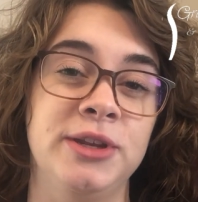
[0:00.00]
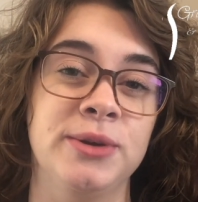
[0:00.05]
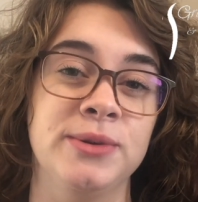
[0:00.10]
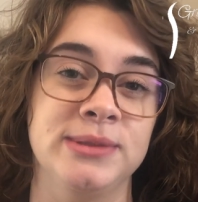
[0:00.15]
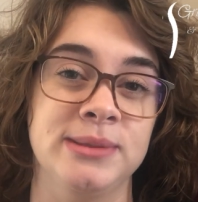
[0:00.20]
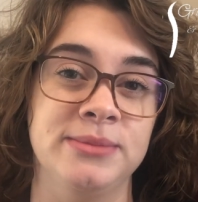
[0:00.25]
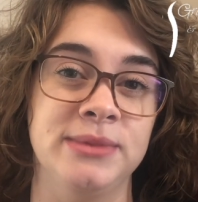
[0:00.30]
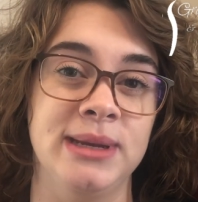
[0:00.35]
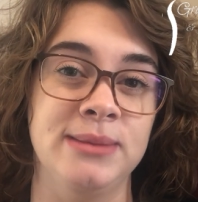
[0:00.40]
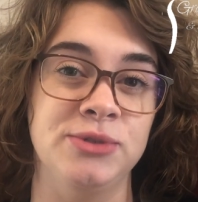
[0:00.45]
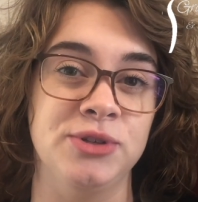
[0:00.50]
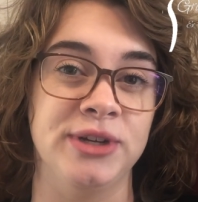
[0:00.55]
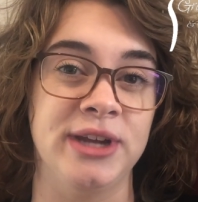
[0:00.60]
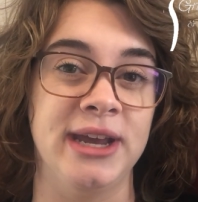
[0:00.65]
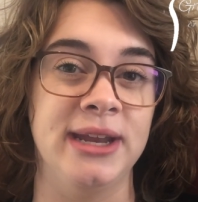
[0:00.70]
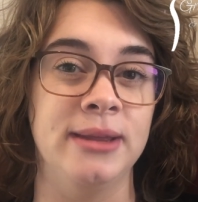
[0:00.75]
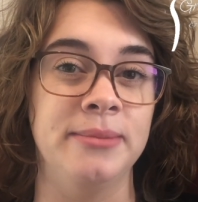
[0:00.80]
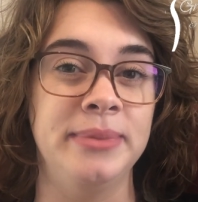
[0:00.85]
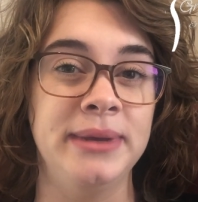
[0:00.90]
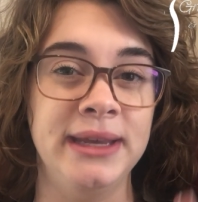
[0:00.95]
Sometimes you're
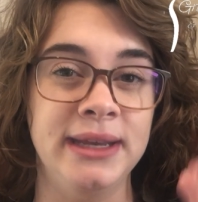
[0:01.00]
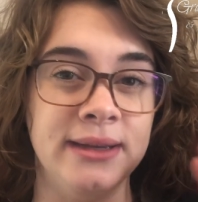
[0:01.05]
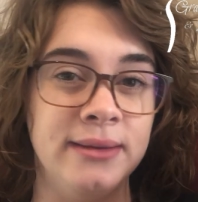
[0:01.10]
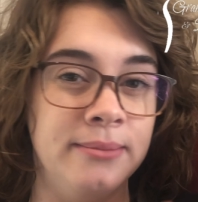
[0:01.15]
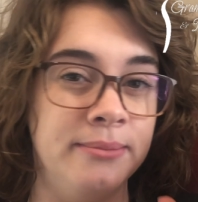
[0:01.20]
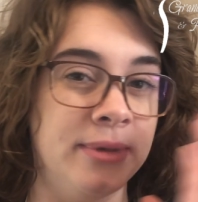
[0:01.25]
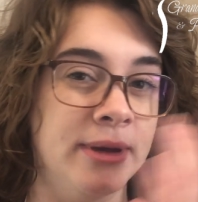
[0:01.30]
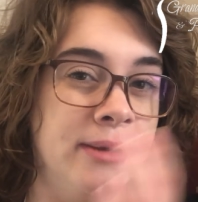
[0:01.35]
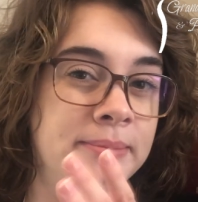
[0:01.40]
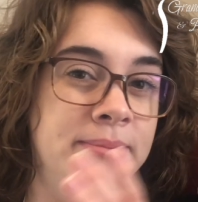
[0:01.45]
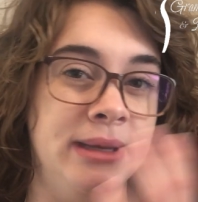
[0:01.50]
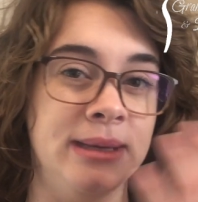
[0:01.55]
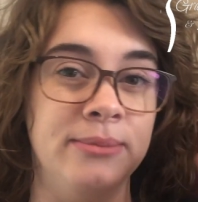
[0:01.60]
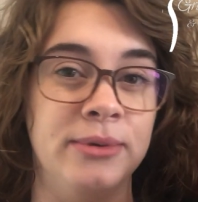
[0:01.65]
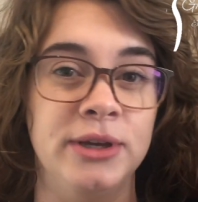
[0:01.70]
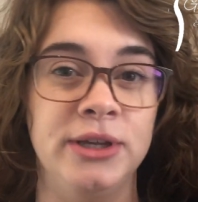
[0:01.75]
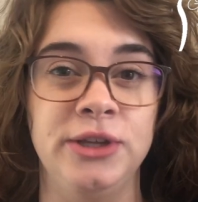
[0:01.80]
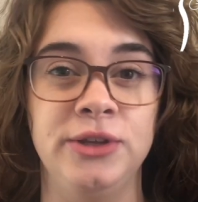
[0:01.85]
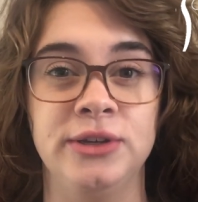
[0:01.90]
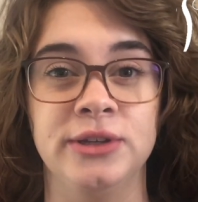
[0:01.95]
kind of pink and bumpy,
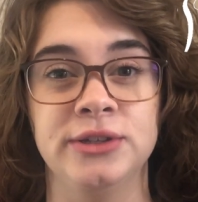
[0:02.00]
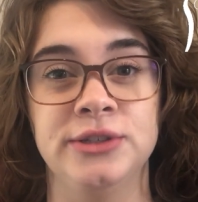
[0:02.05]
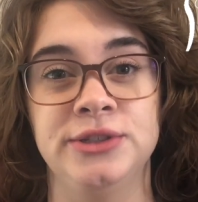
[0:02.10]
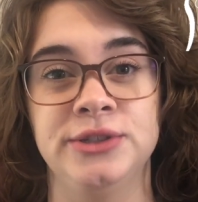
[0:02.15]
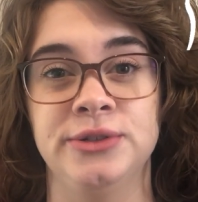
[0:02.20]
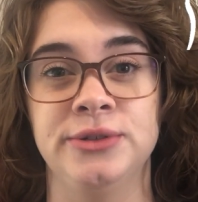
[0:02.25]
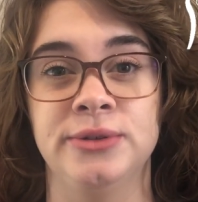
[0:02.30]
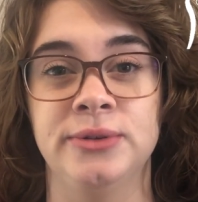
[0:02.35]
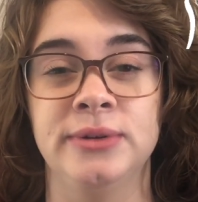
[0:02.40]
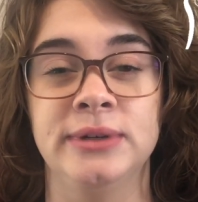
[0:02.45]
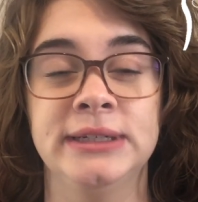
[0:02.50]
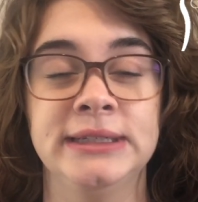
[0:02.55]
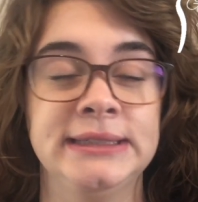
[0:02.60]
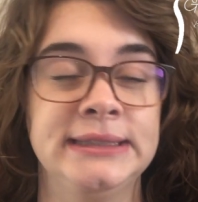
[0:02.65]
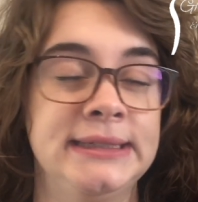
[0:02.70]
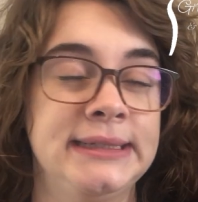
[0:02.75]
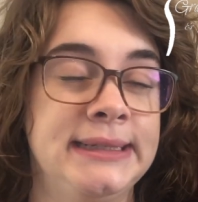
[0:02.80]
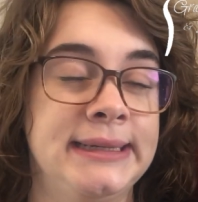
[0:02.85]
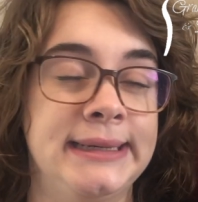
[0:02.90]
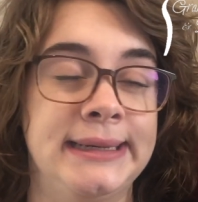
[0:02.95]
but you can do
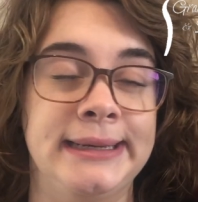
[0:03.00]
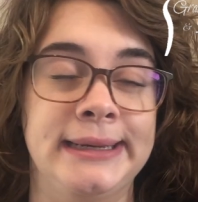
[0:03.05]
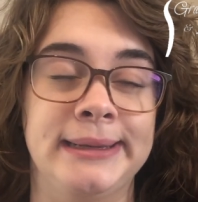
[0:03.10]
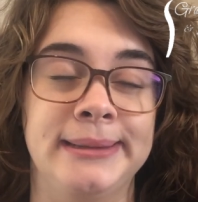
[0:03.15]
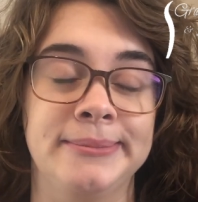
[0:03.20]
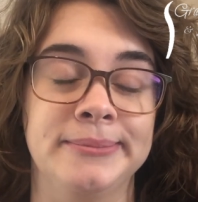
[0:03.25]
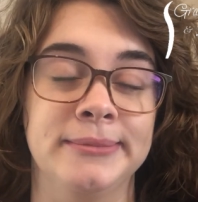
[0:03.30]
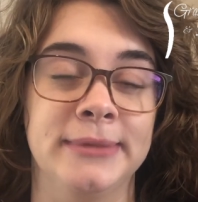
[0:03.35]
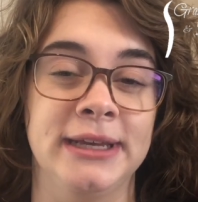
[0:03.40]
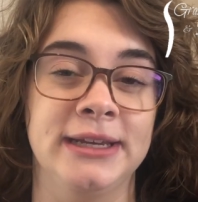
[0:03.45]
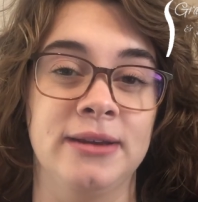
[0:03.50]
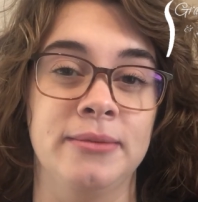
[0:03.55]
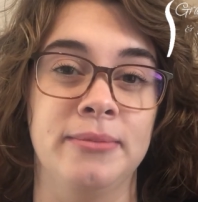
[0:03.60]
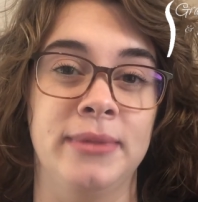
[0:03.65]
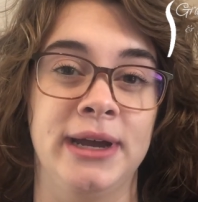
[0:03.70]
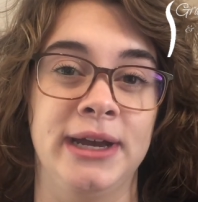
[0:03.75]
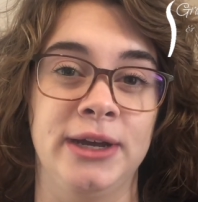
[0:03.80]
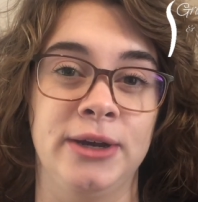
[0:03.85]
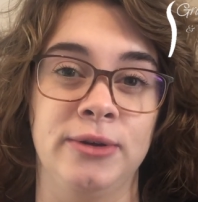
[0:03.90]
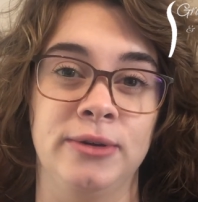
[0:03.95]
like a
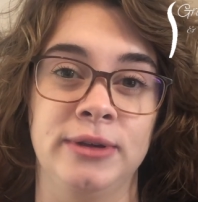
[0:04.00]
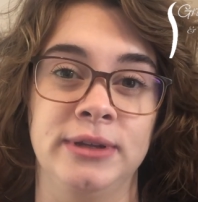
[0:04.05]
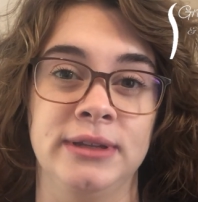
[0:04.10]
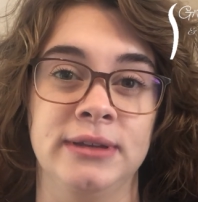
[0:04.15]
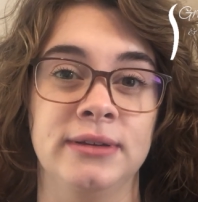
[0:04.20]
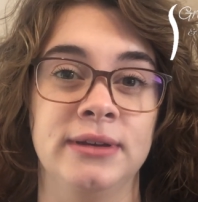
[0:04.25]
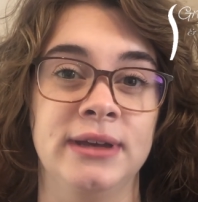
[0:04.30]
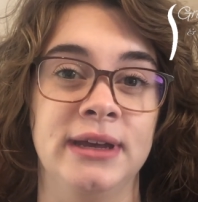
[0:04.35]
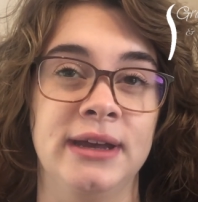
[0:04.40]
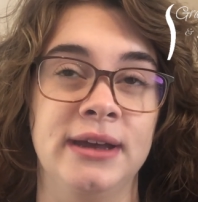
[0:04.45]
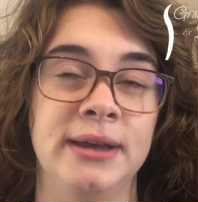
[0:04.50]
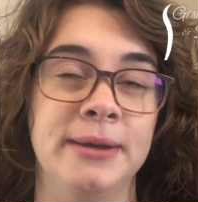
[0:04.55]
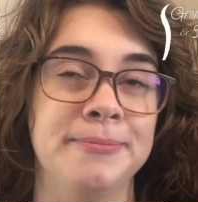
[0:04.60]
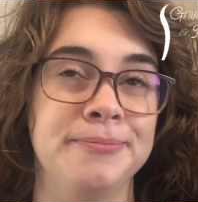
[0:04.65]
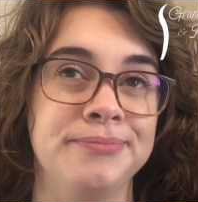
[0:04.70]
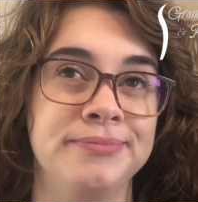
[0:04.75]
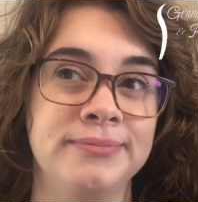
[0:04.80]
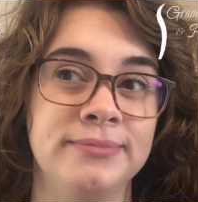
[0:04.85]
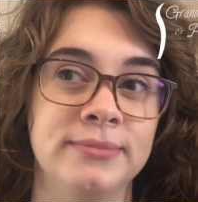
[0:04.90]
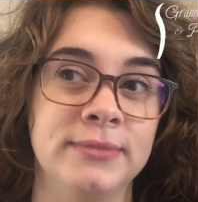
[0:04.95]
mild,
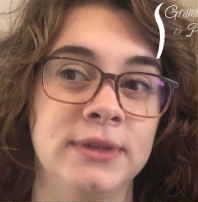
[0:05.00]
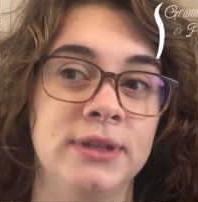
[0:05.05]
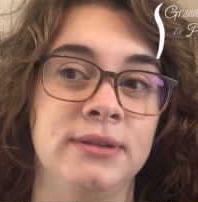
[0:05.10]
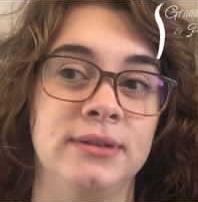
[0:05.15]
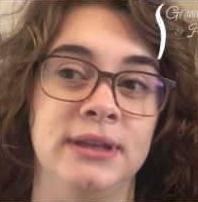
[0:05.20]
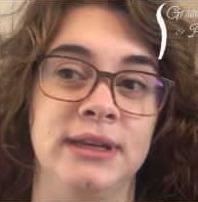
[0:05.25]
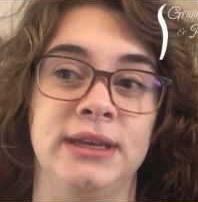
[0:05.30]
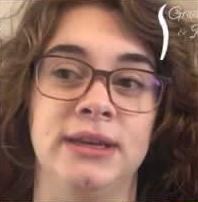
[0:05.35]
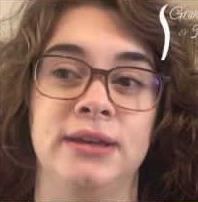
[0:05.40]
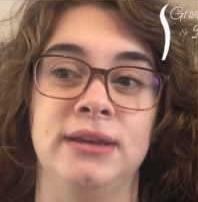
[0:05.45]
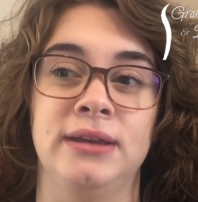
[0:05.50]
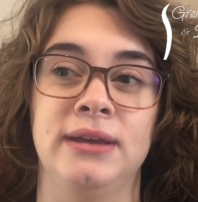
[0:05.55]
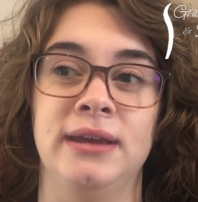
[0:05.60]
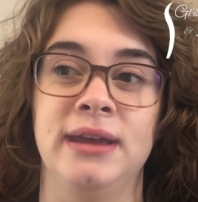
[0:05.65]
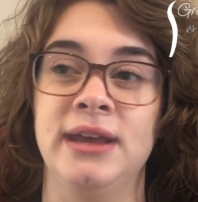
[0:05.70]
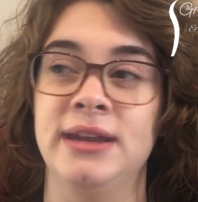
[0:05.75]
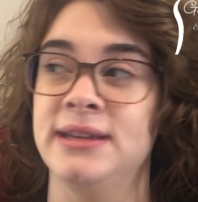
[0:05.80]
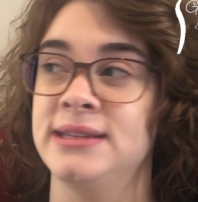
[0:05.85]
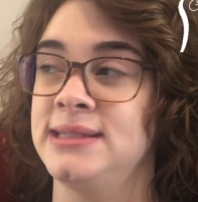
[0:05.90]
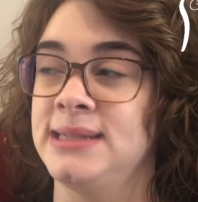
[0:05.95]
like an
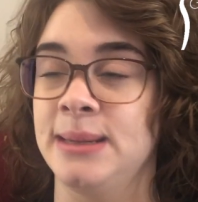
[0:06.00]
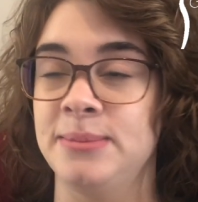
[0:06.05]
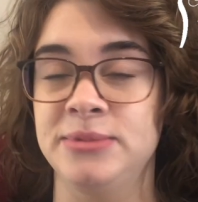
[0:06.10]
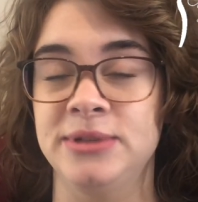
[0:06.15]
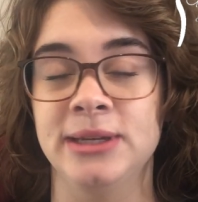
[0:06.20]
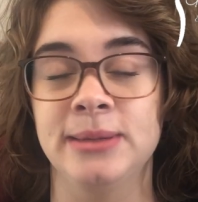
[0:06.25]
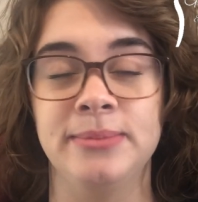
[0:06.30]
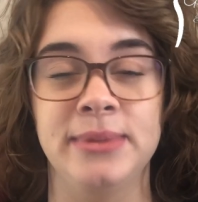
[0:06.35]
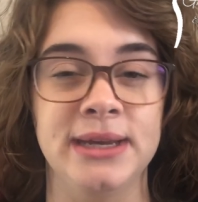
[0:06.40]
antiseptic